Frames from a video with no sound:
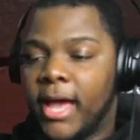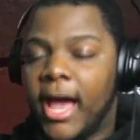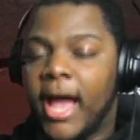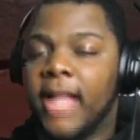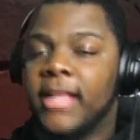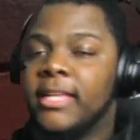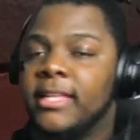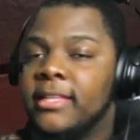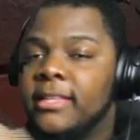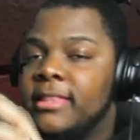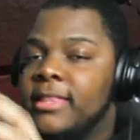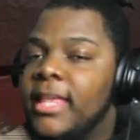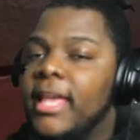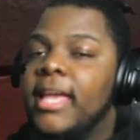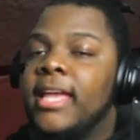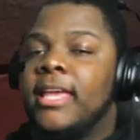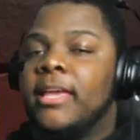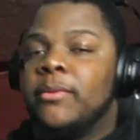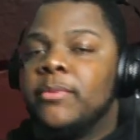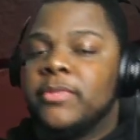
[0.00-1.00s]
I didn't
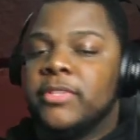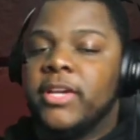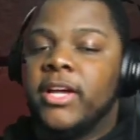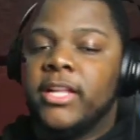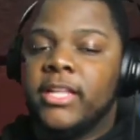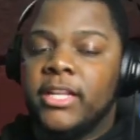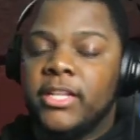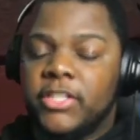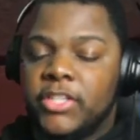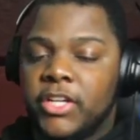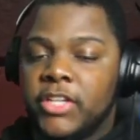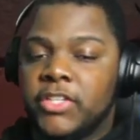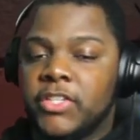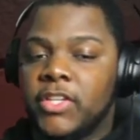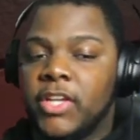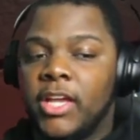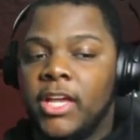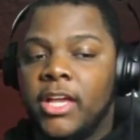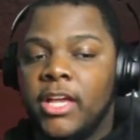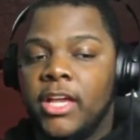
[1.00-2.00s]
think he was gonna
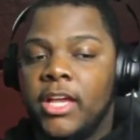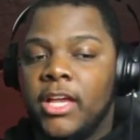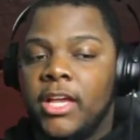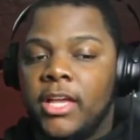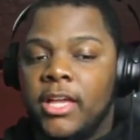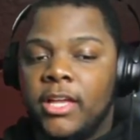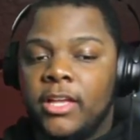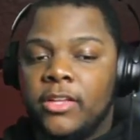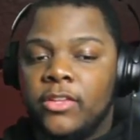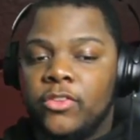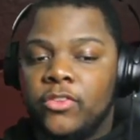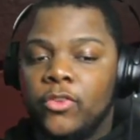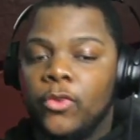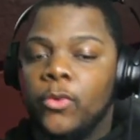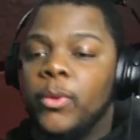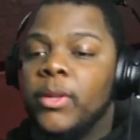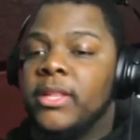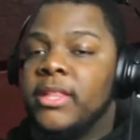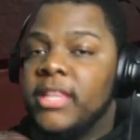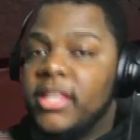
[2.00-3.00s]
just
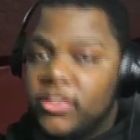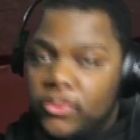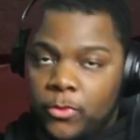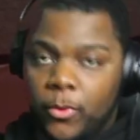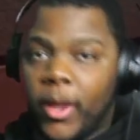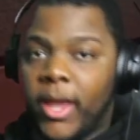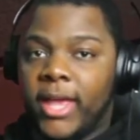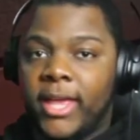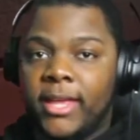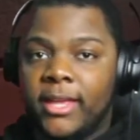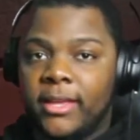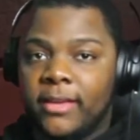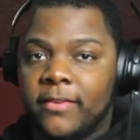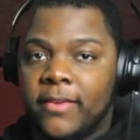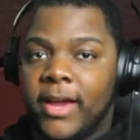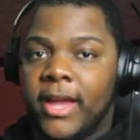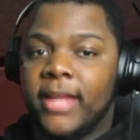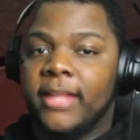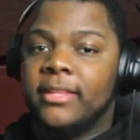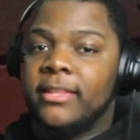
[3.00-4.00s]
do it this way,
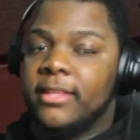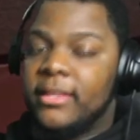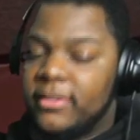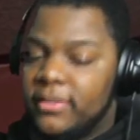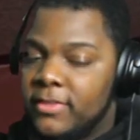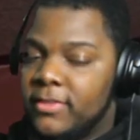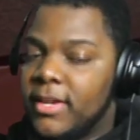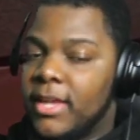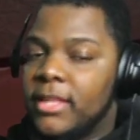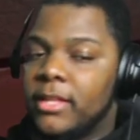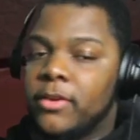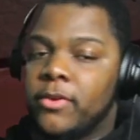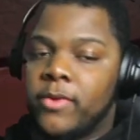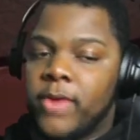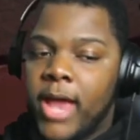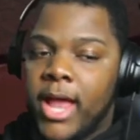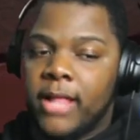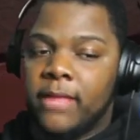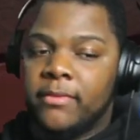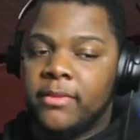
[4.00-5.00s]
right? This is hella
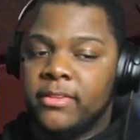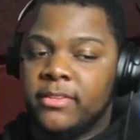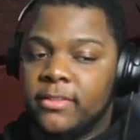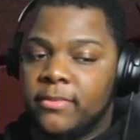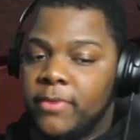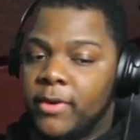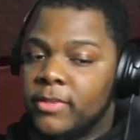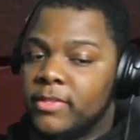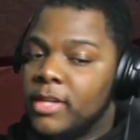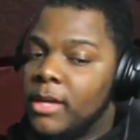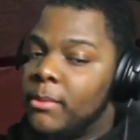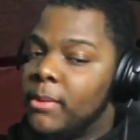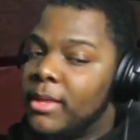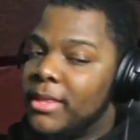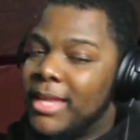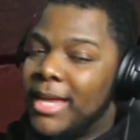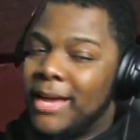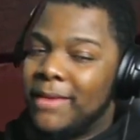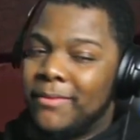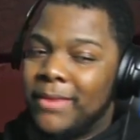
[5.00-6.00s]
creative. This is the first time I
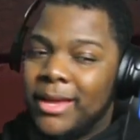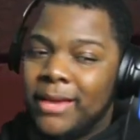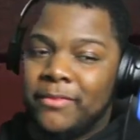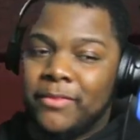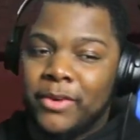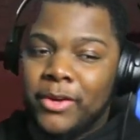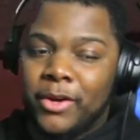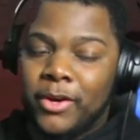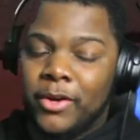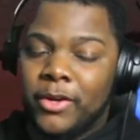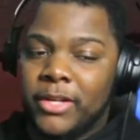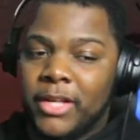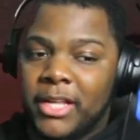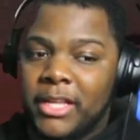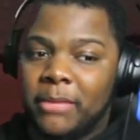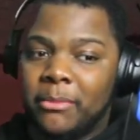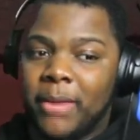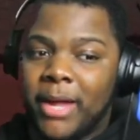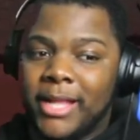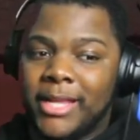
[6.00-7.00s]
think I've ever heard
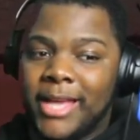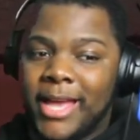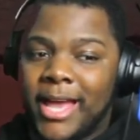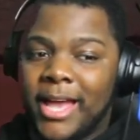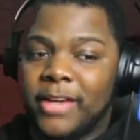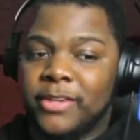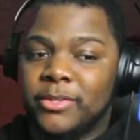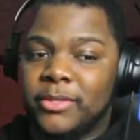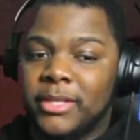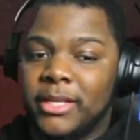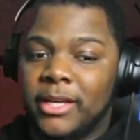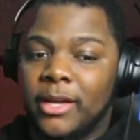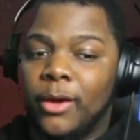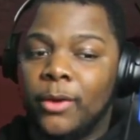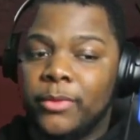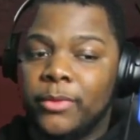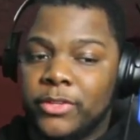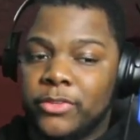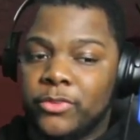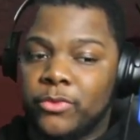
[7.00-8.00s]
anybody actually
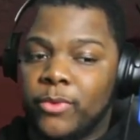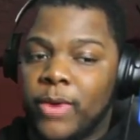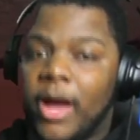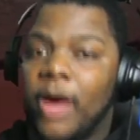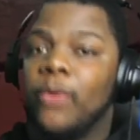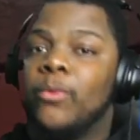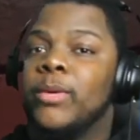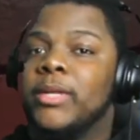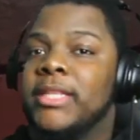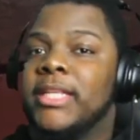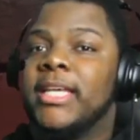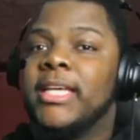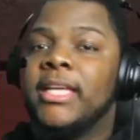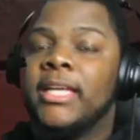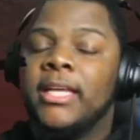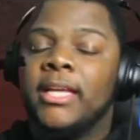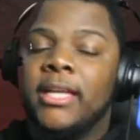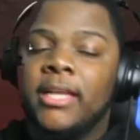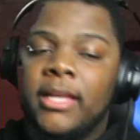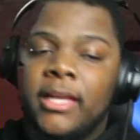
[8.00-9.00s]
go this route with it.
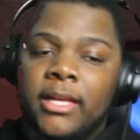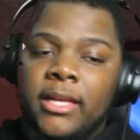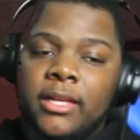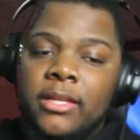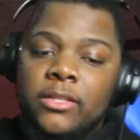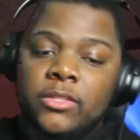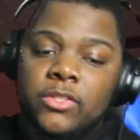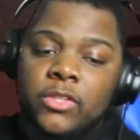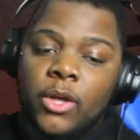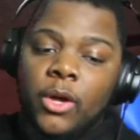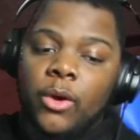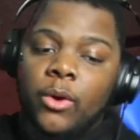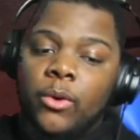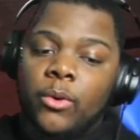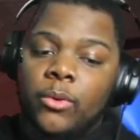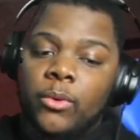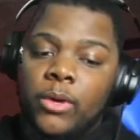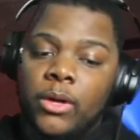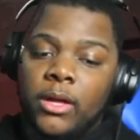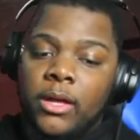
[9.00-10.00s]

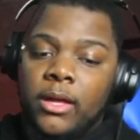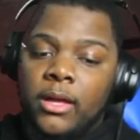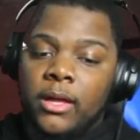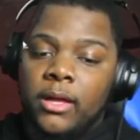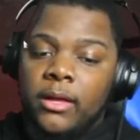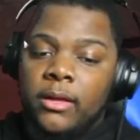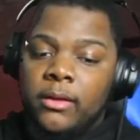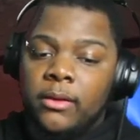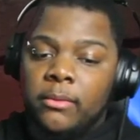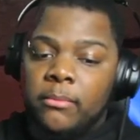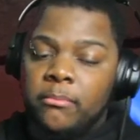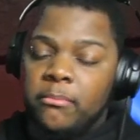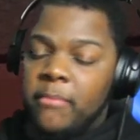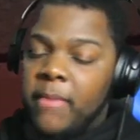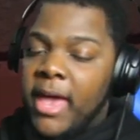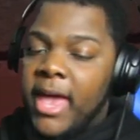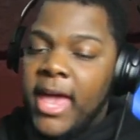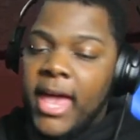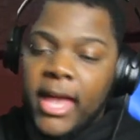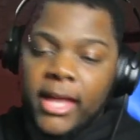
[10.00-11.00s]
So
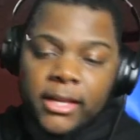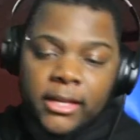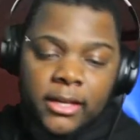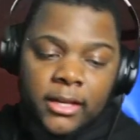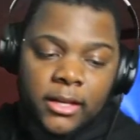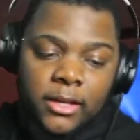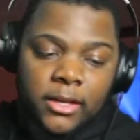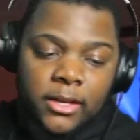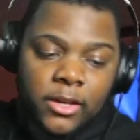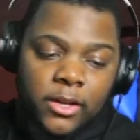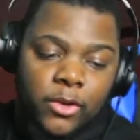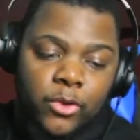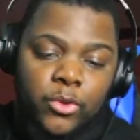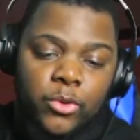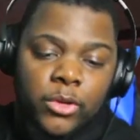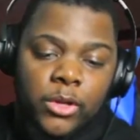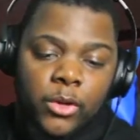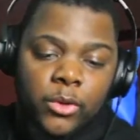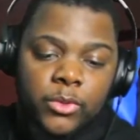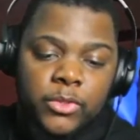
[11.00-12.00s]
Mac,
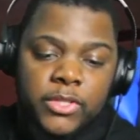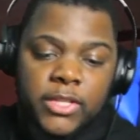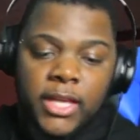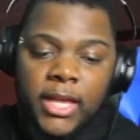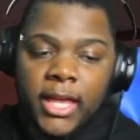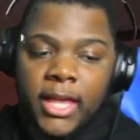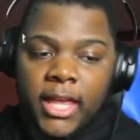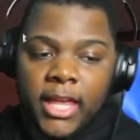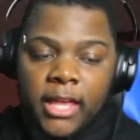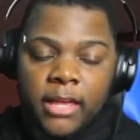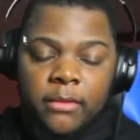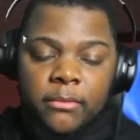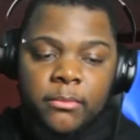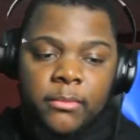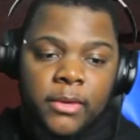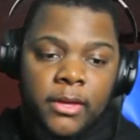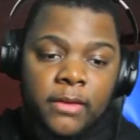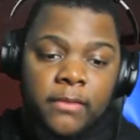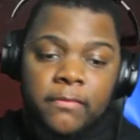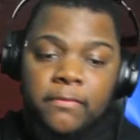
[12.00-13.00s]
kudos to him
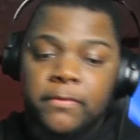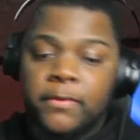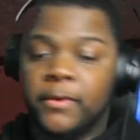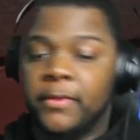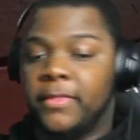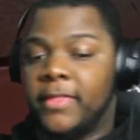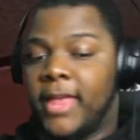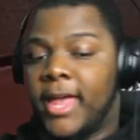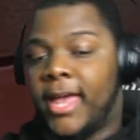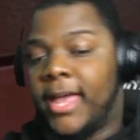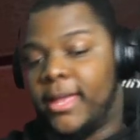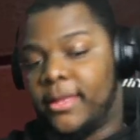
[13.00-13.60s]
for that.